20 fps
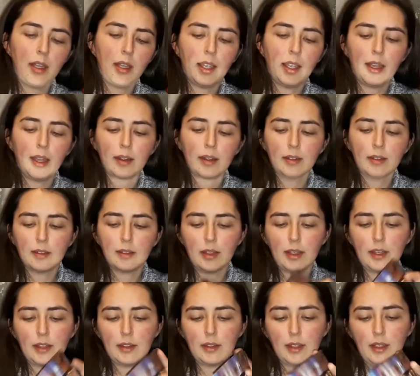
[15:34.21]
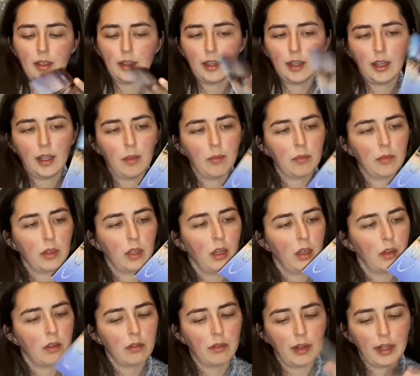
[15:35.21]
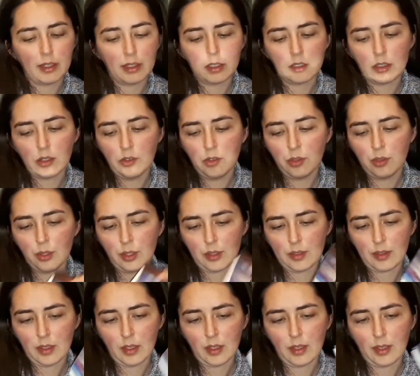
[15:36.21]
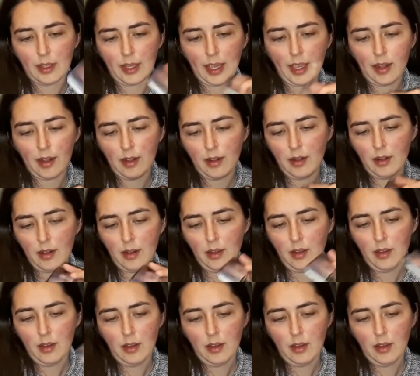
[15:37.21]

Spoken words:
and I think I'm not ready to do this again.